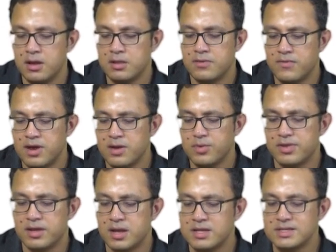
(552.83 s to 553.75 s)
very
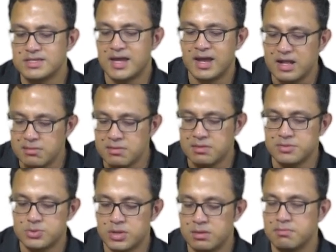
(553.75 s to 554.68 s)
interesting entanglement
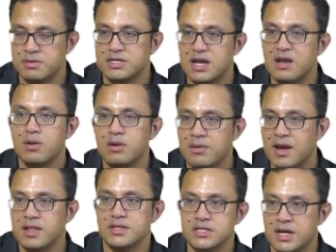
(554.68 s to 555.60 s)
between material
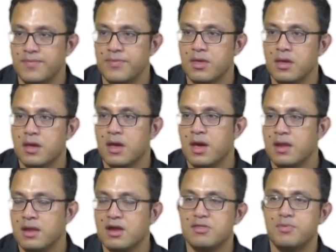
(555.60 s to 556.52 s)
reality
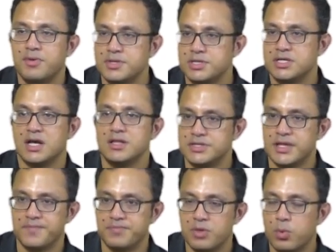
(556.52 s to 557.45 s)
and experientiality.